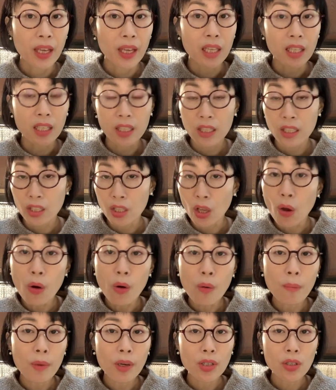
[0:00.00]

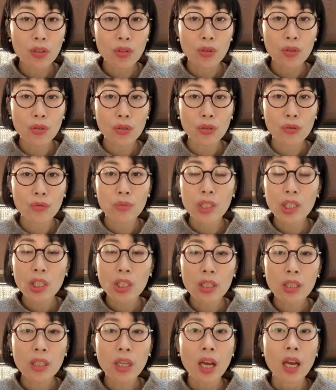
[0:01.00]
So much
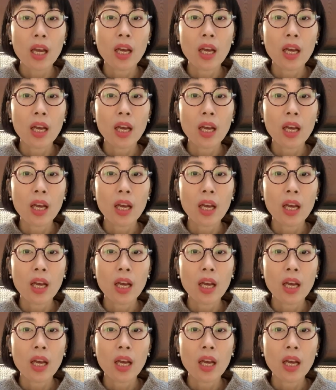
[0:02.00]
nutrition